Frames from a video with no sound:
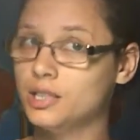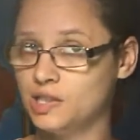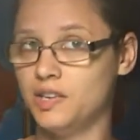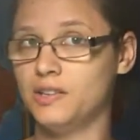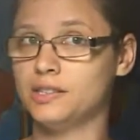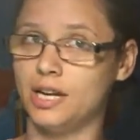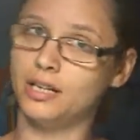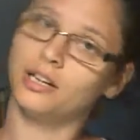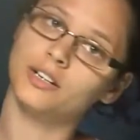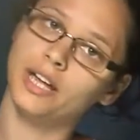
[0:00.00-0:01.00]
series that
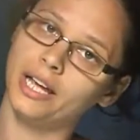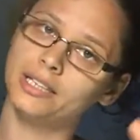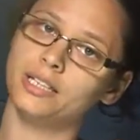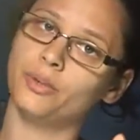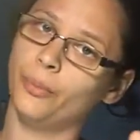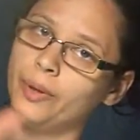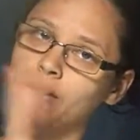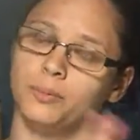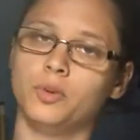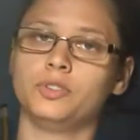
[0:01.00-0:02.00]
they're connected with
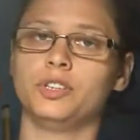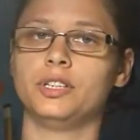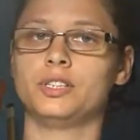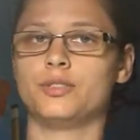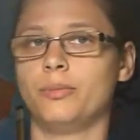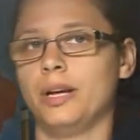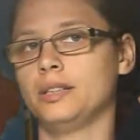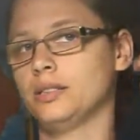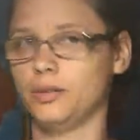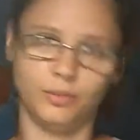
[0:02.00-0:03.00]
the Mortal
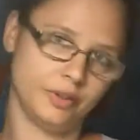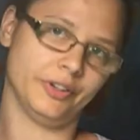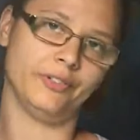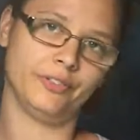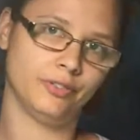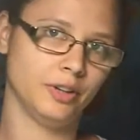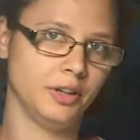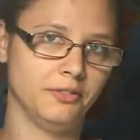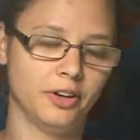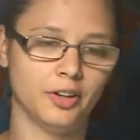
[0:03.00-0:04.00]
Instruments and with the, the
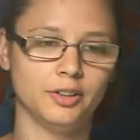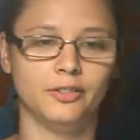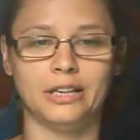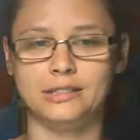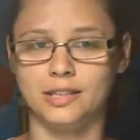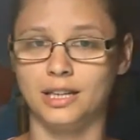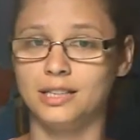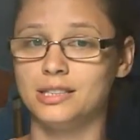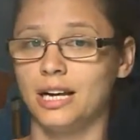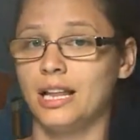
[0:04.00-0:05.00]
Infernal Devices and
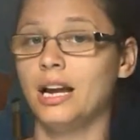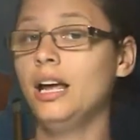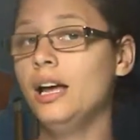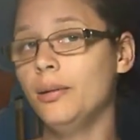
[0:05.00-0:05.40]
things like that,